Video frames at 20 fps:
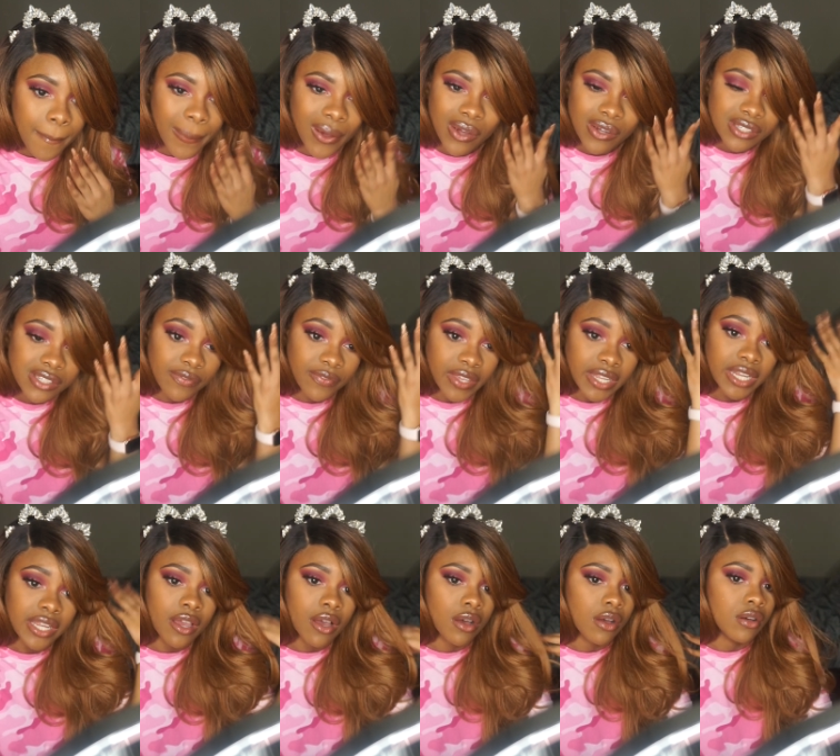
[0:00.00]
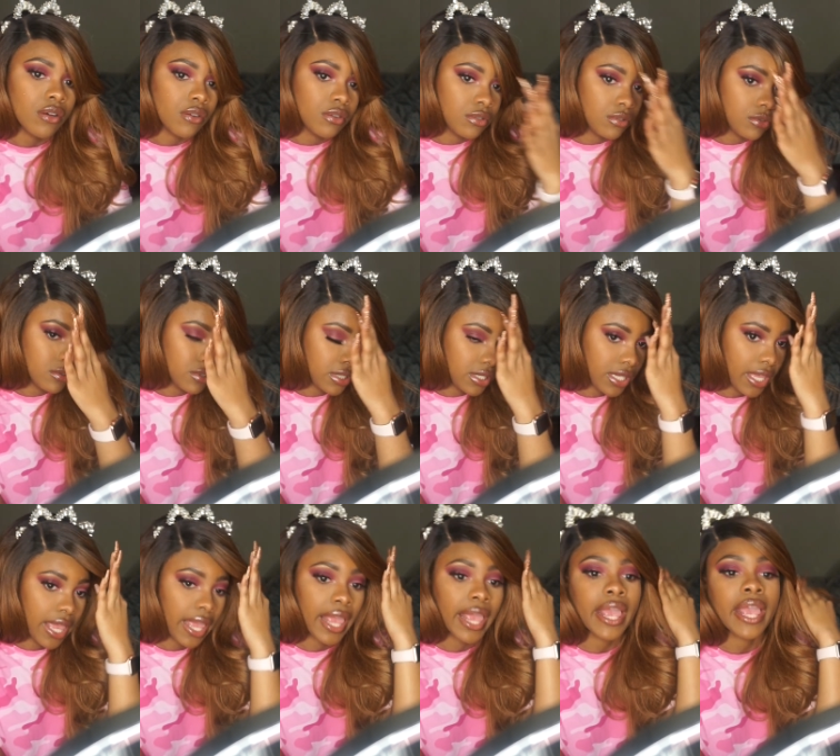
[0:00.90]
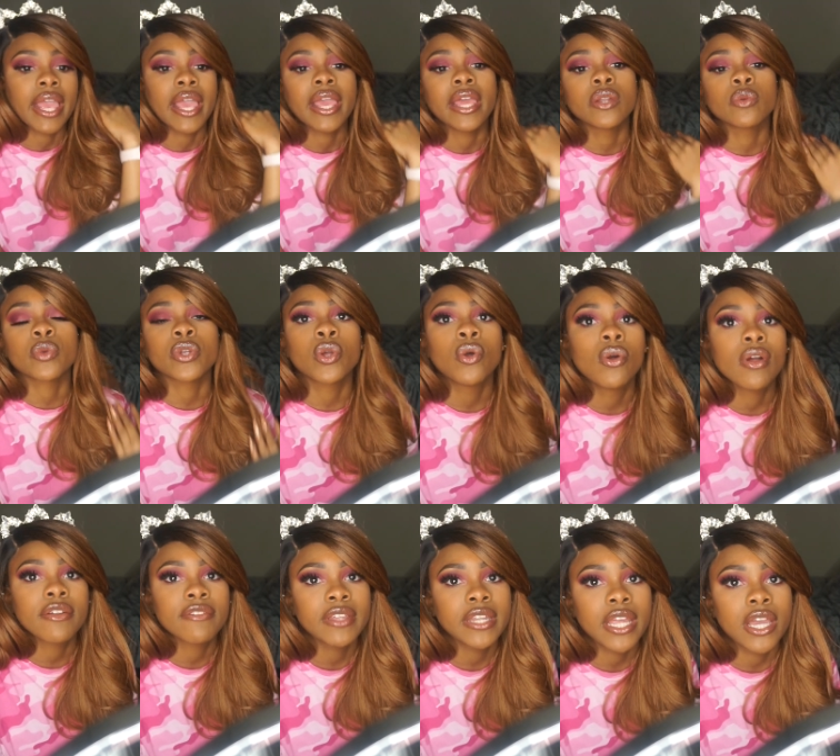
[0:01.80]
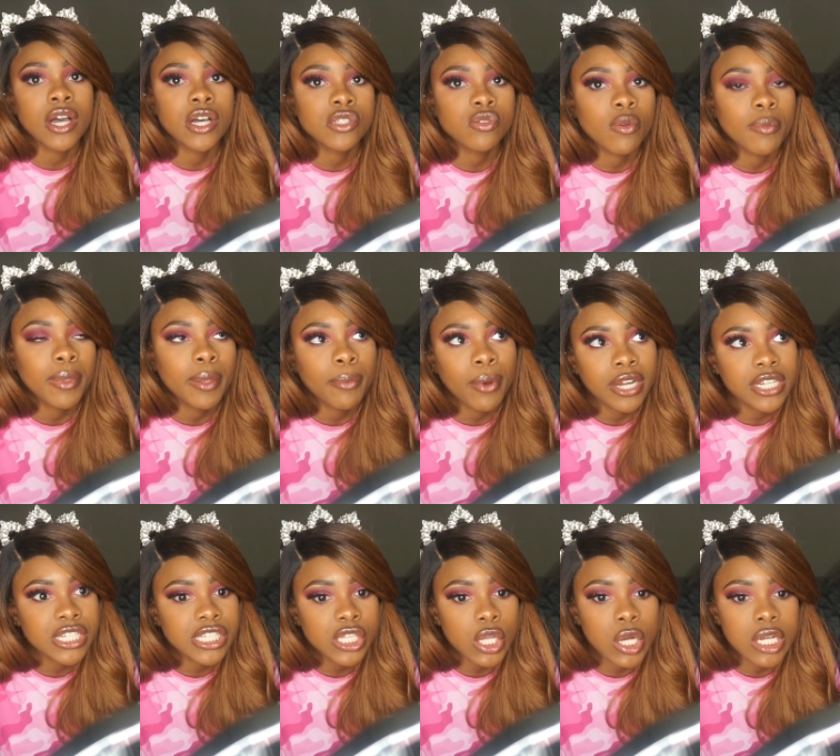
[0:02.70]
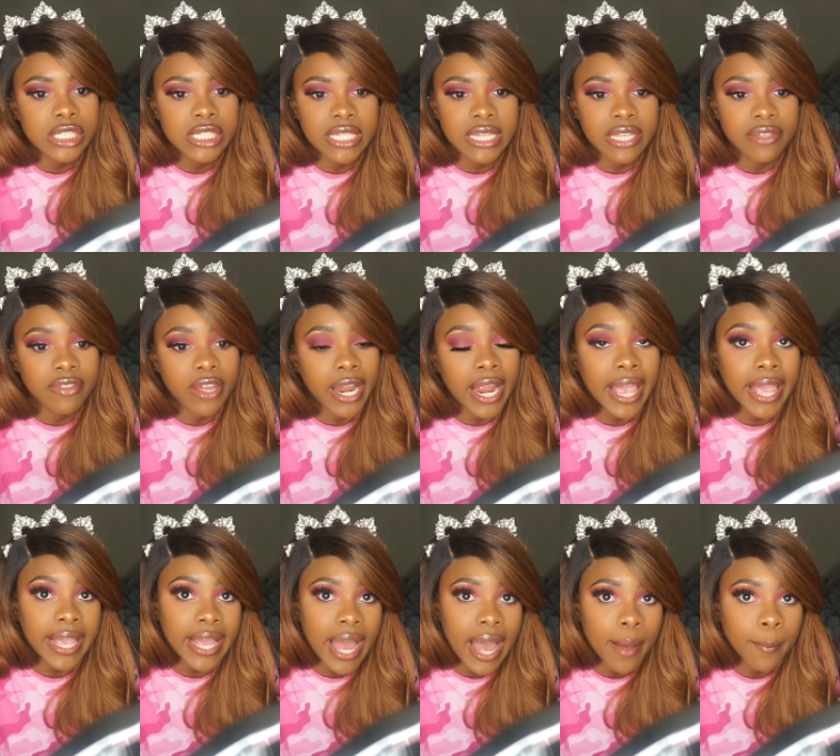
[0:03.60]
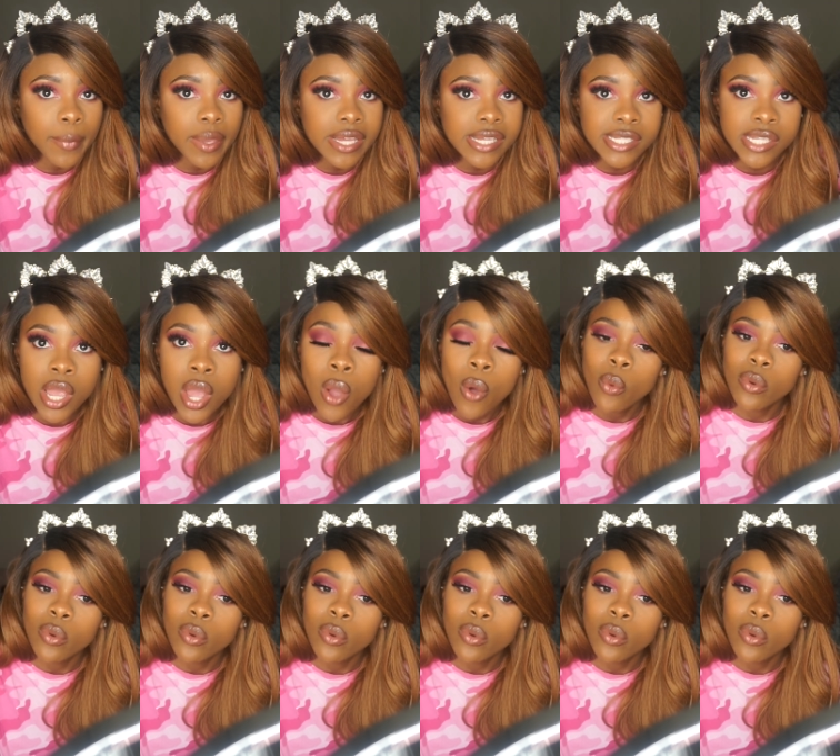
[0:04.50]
post videos and record videos when people are just going to leave their hate comments